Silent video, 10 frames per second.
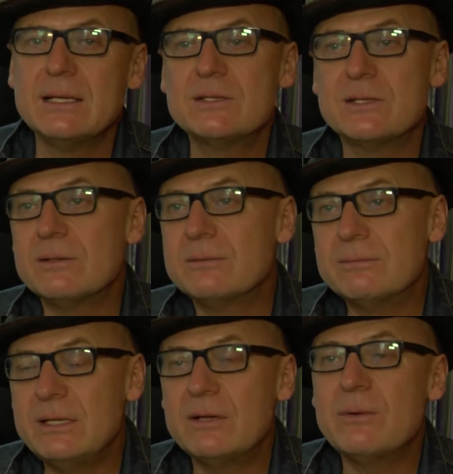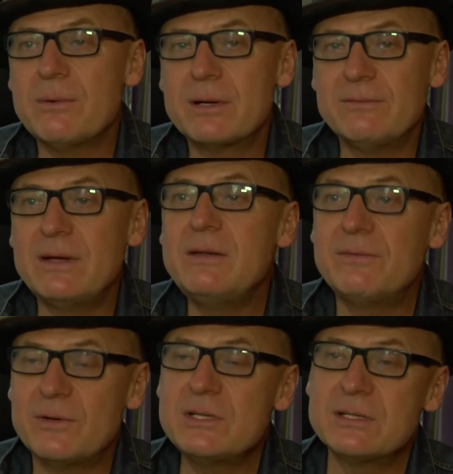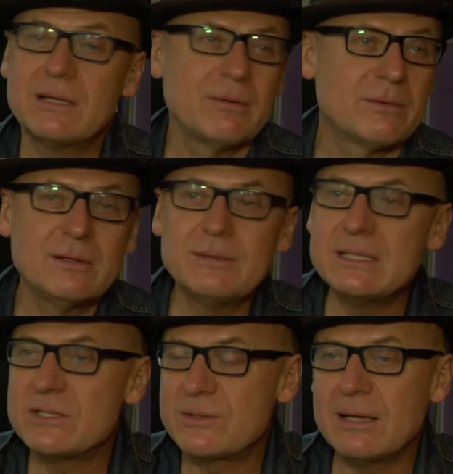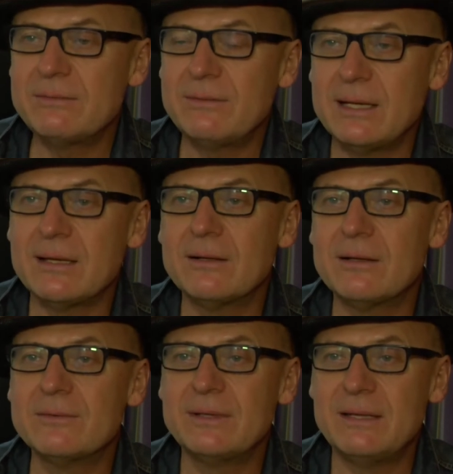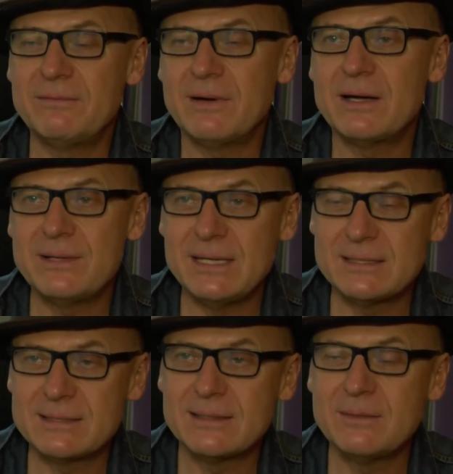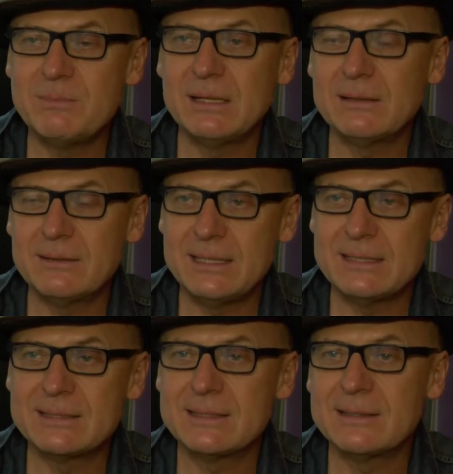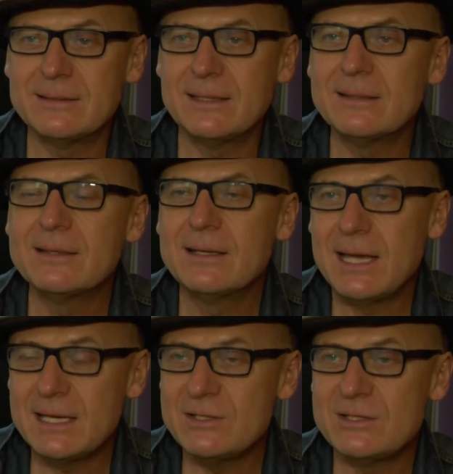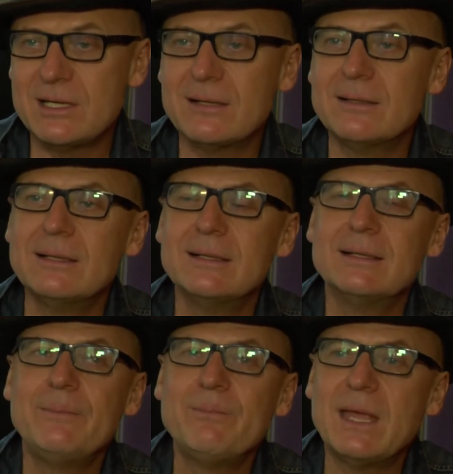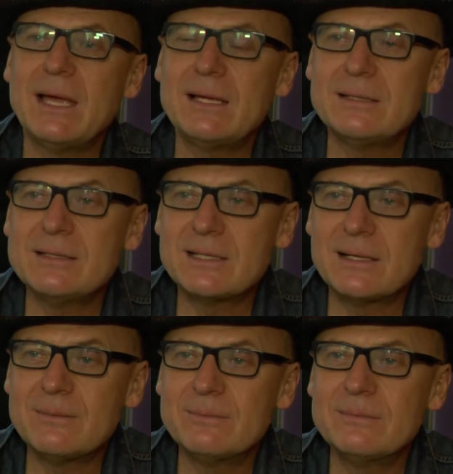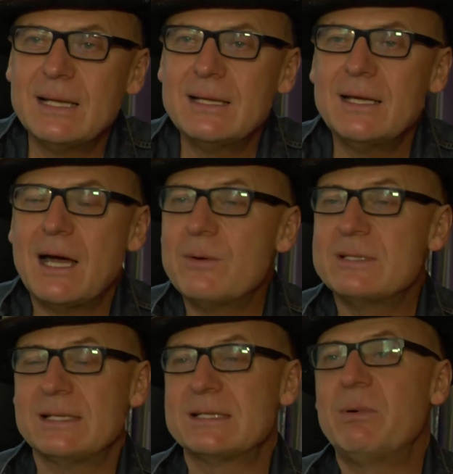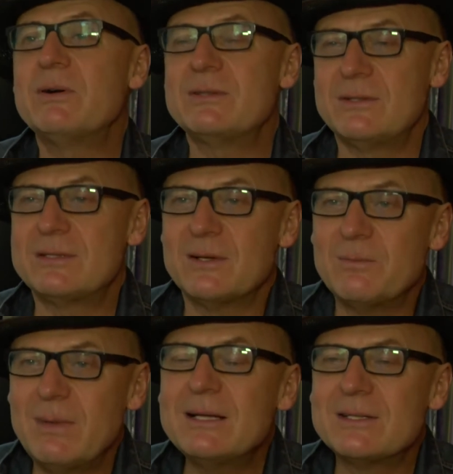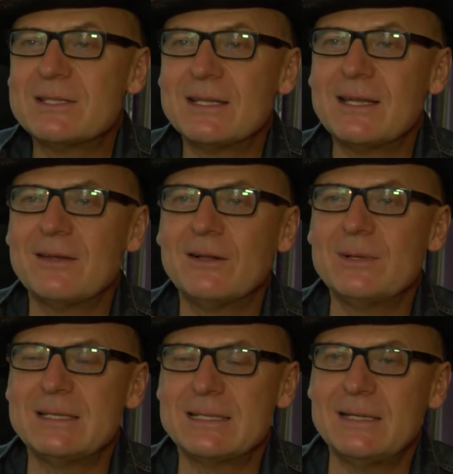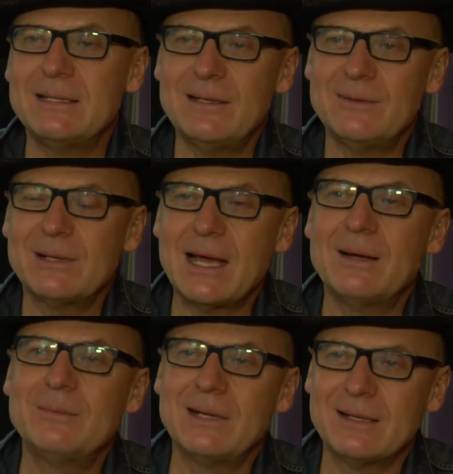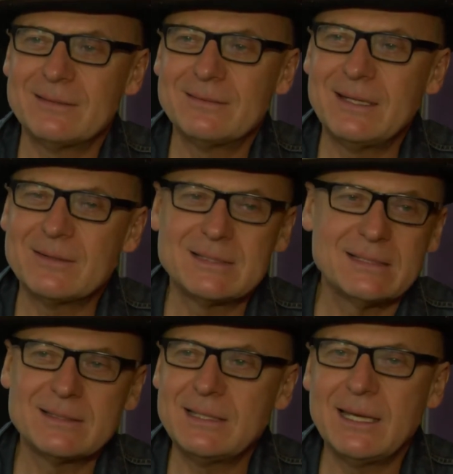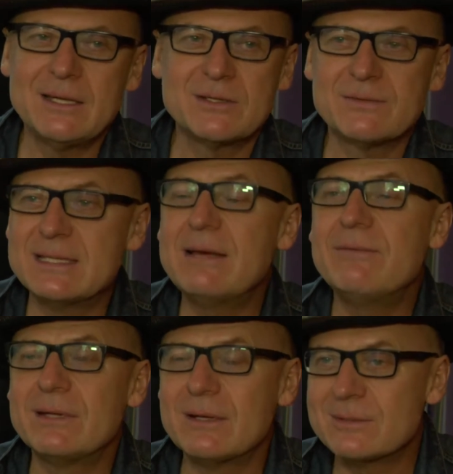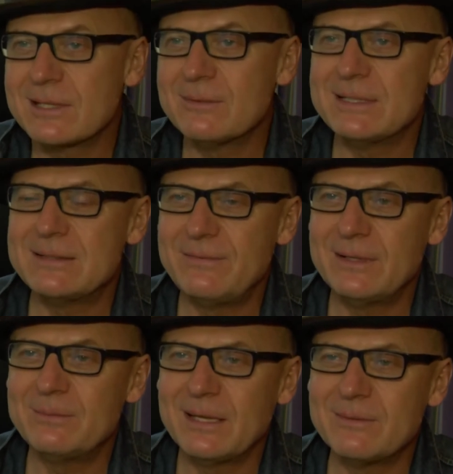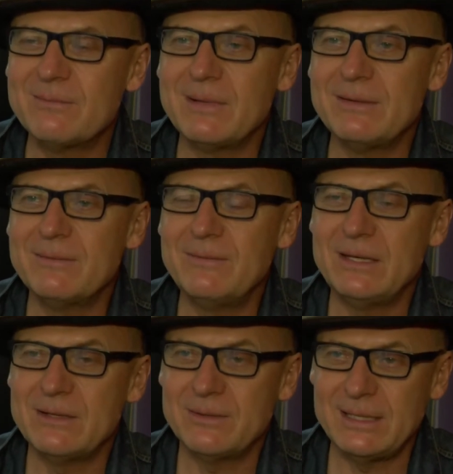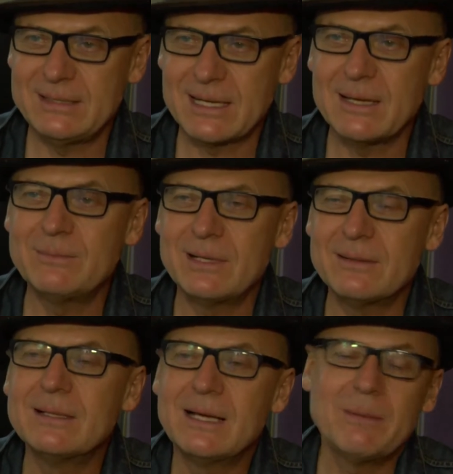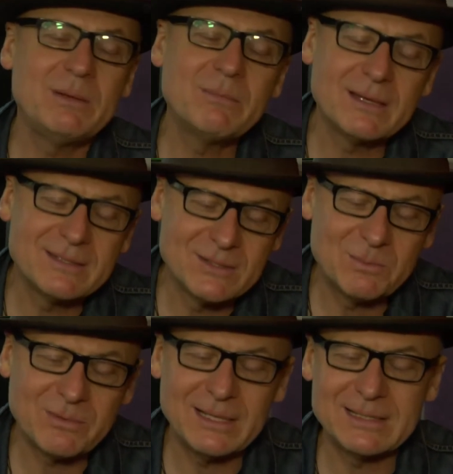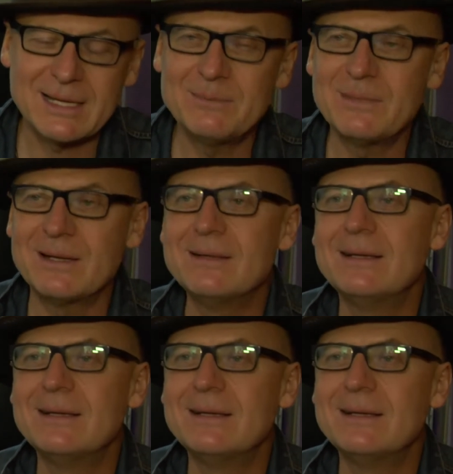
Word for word: So, you know, we were very fortunate. We were always traveling all over the Far East and the Middle East and the Asia. And um, I was exposed to so much. And I always had a little camera, you know, since the age of seven. I was always filming with my Video 8 camera. I mean, my Super 8 camera.